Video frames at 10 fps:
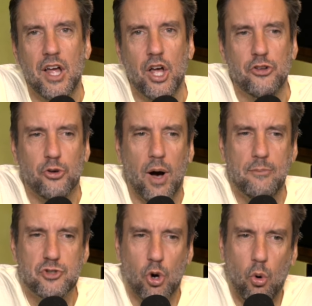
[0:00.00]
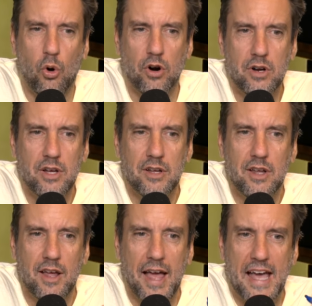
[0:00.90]
So I'm torn
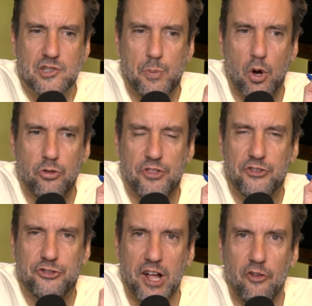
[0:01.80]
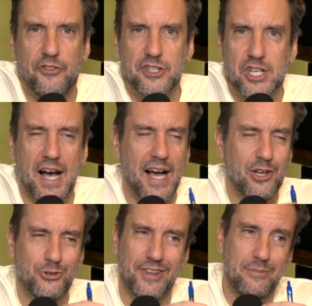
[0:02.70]
as both the selfish guy
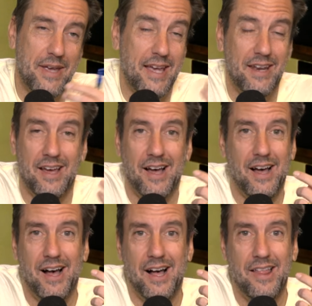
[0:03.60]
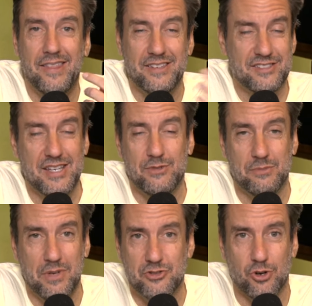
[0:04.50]
who's like, man, this seems
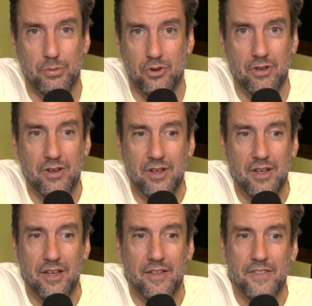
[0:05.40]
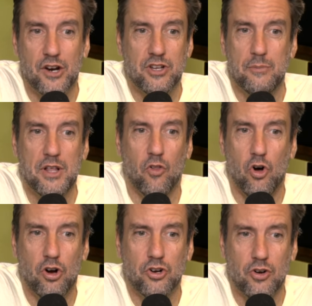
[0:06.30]
miserable. There are going to be
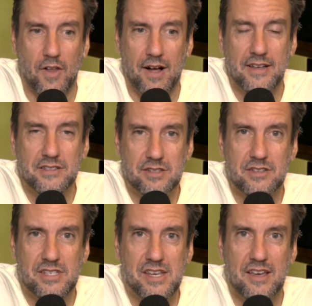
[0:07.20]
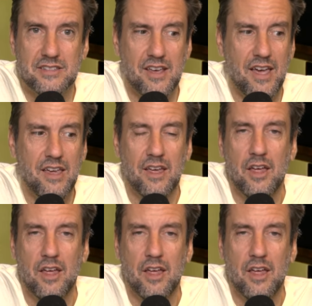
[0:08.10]
longer lines to the TSA.